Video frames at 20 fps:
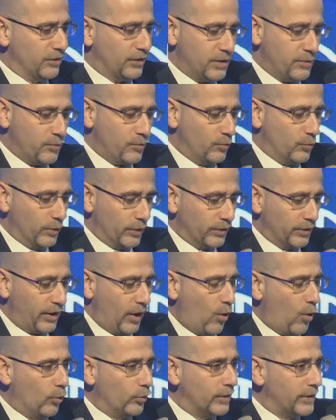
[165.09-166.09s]
He really
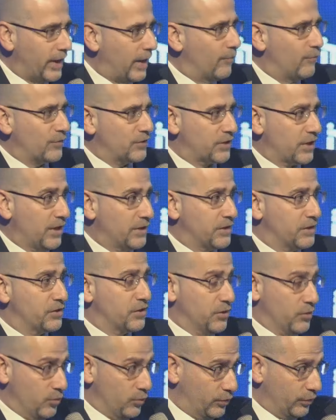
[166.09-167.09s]
only emphasizes
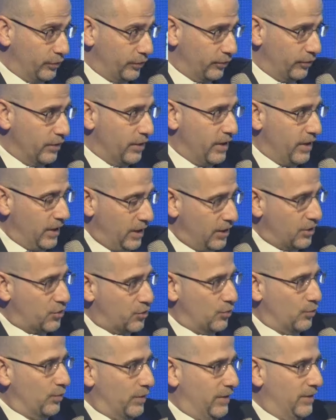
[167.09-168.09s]
the nuclear
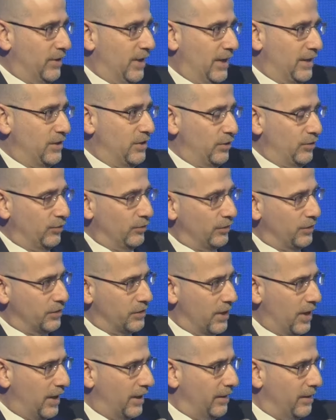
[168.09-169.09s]
issue in that deal. He's
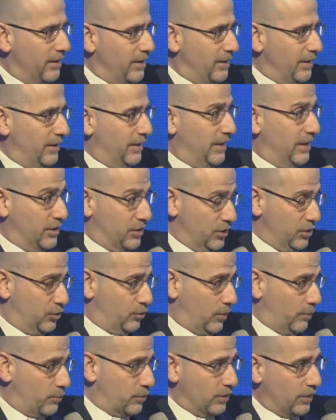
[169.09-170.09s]
not, in his
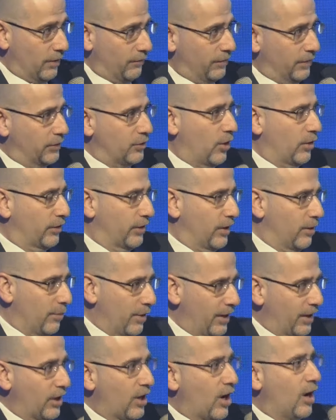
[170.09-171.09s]
description of it, talking
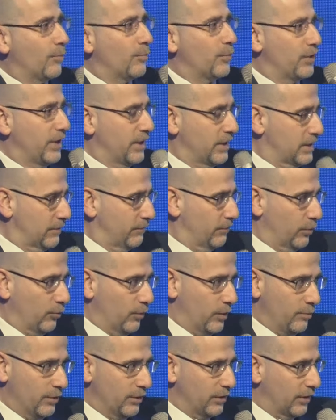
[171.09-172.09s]
about a comprehensive
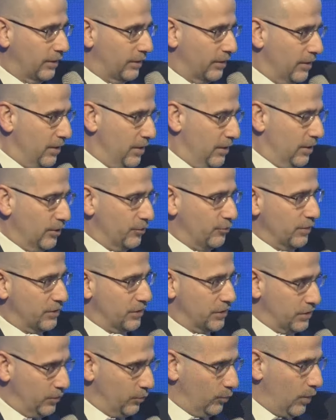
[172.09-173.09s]
agreement that
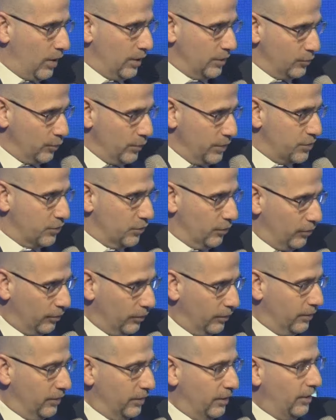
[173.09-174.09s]
addresses Iran's regional
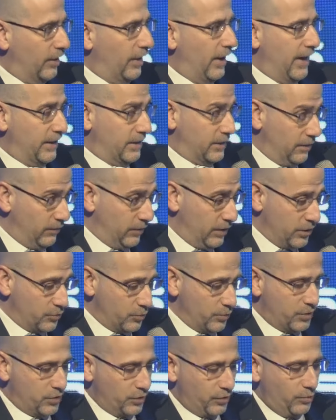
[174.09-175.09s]
activities.
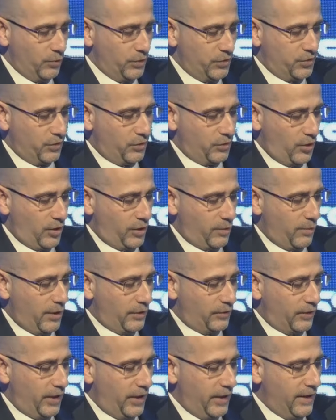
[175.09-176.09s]
We should talk
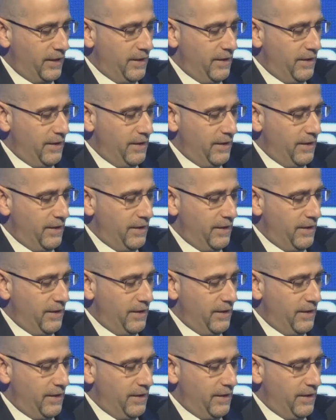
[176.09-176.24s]
about that.